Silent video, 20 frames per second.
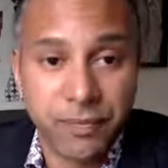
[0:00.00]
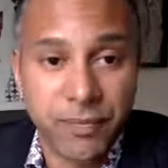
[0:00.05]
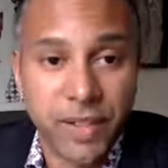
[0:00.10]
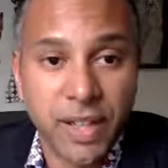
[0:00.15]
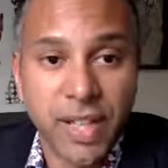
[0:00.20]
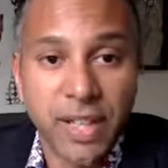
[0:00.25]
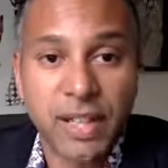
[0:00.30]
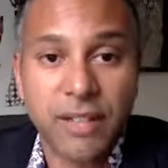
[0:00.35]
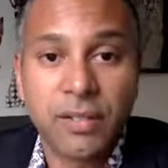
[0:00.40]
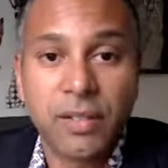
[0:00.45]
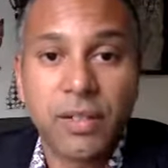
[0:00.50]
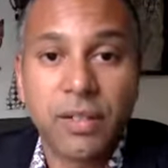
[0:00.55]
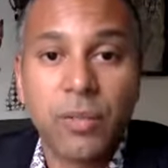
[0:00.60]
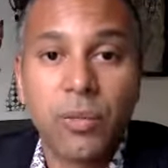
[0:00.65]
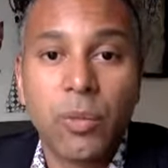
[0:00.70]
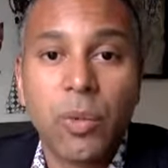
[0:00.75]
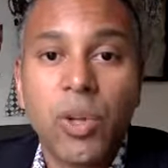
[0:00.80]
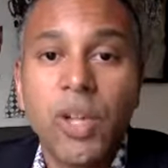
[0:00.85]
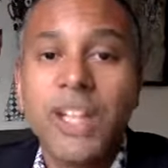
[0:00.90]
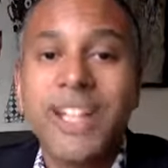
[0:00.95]
And
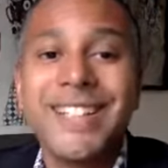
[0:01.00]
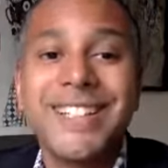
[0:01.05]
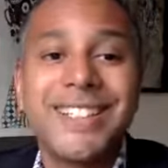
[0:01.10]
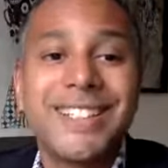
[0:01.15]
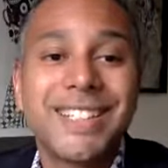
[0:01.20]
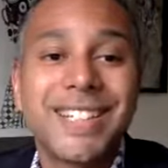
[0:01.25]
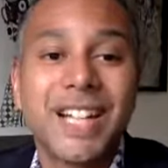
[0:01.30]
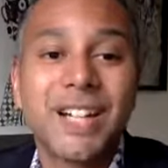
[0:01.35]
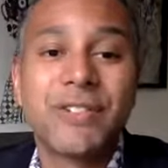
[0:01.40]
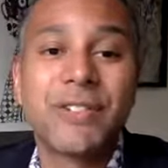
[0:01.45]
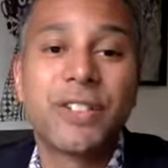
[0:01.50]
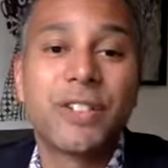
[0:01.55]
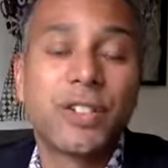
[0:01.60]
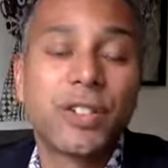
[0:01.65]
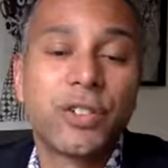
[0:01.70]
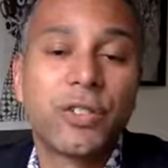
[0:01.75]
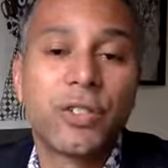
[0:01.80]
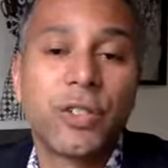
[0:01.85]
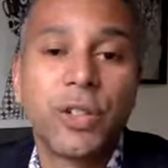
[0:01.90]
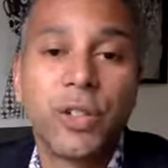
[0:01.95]
what he discovered
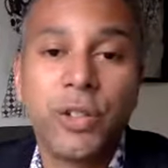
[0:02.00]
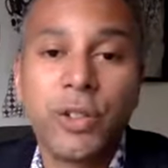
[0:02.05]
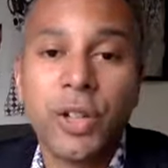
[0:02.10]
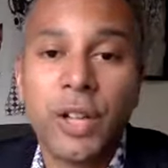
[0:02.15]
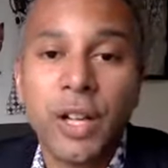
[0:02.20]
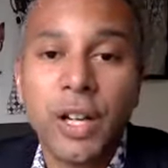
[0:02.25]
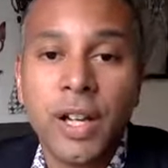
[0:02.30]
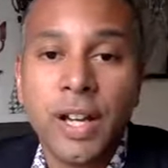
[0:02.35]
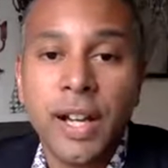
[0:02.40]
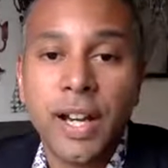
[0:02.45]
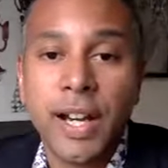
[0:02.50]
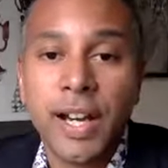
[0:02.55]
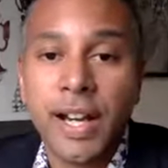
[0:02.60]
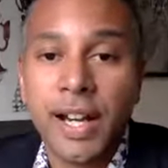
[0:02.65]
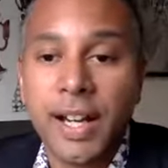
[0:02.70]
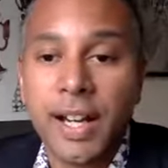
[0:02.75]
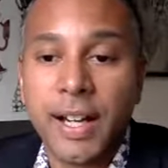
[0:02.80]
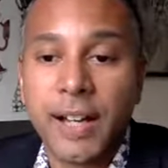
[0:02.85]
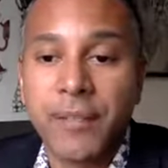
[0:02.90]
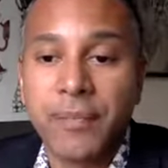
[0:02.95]
through
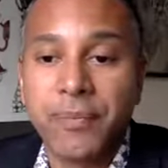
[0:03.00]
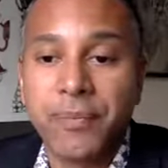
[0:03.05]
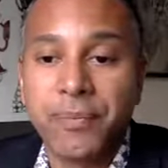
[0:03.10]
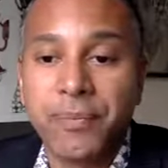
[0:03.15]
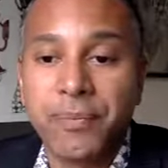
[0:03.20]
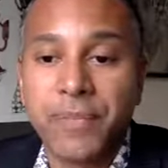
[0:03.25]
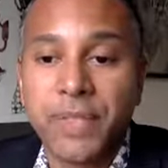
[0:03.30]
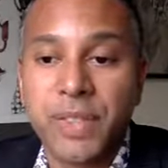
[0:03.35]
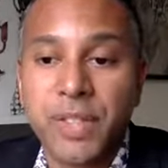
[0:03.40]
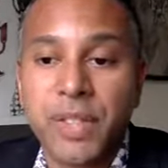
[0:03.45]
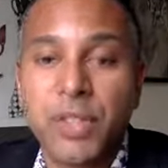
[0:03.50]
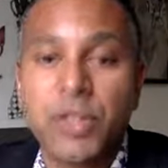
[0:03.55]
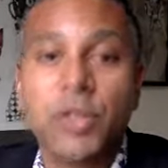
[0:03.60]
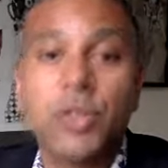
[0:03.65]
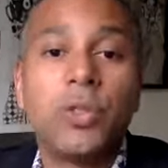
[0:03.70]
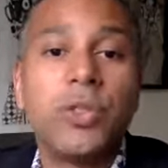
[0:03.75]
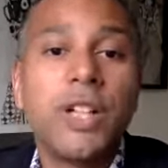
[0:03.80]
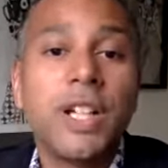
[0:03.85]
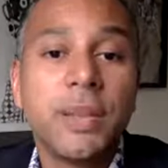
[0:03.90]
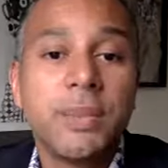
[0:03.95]
the
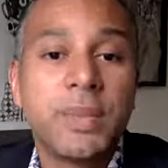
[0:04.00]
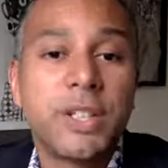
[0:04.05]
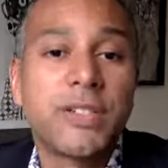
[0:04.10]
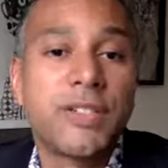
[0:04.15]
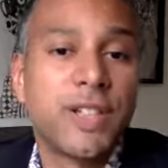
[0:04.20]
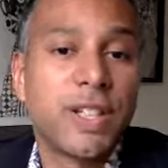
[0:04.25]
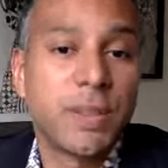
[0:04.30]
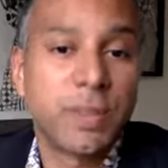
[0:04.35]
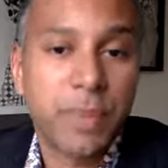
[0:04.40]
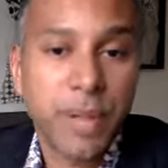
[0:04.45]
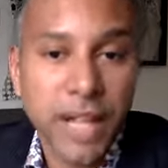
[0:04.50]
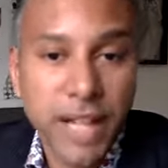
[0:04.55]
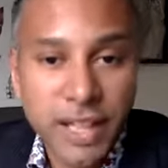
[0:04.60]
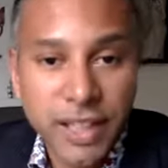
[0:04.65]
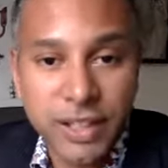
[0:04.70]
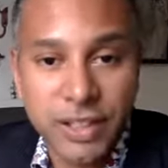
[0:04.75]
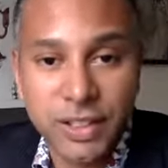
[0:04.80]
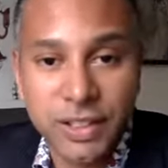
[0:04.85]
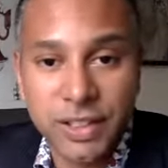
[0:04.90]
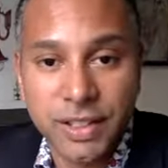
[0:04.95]
dreams of his
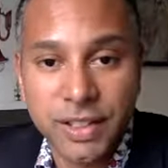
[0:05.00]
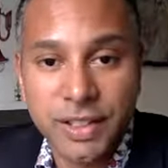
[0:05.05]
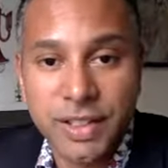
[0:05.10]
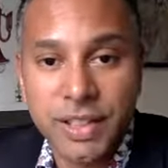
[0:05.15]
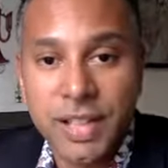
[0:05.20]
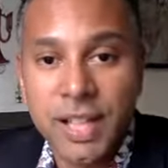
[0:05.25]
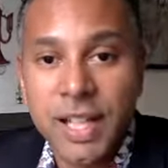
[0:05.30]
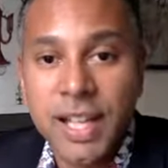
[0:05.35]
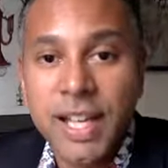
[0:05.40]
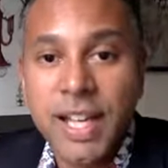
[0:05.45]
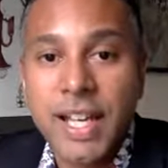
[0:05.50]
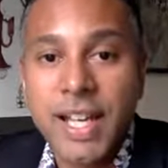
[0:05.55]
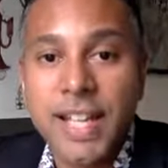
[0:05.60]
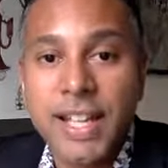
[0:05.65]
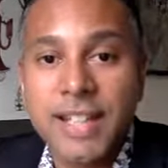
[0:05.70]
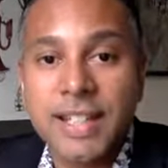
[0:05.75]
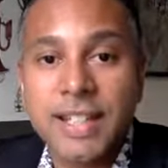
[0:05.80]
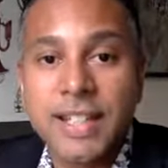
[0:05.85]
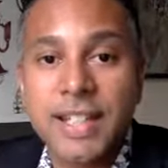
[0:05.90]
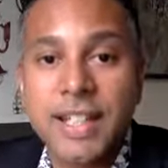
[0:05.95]
patients
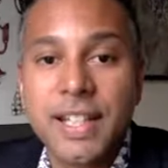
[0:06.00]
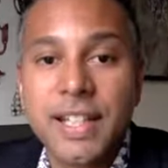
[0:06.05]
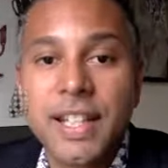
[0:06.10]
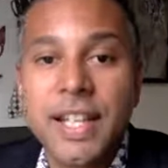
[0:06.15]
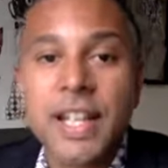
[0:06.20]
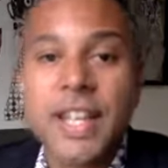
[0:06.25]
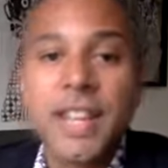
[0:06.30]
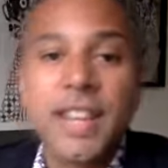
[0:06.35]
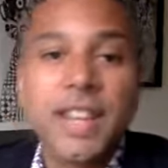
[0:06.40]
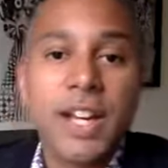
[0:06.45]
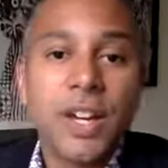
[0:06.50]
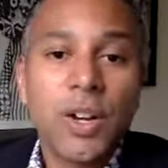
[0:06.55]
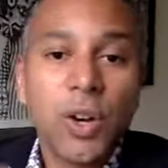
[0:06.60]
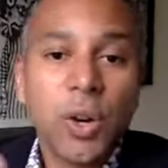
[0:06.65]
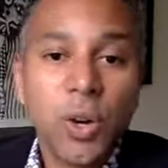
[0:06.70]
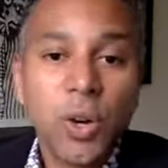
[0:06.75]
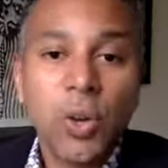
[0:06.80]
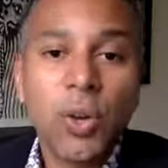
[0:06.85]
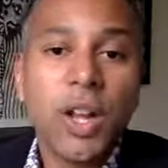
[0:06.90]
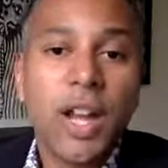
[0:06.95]
is that they
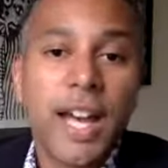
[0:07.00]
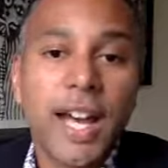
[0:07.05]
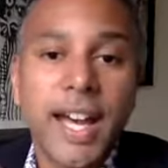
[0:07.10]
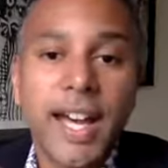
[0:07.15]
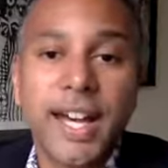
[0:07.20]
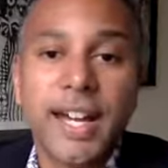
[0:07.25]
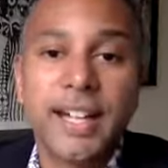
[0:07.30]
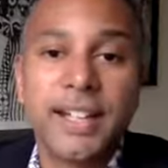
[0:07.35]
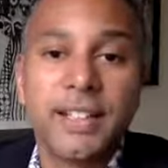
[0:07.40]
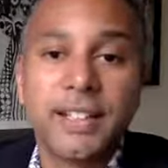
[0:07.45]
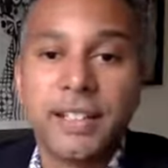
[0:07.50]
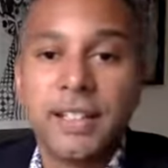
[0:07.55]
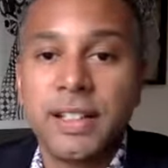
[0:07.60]
all had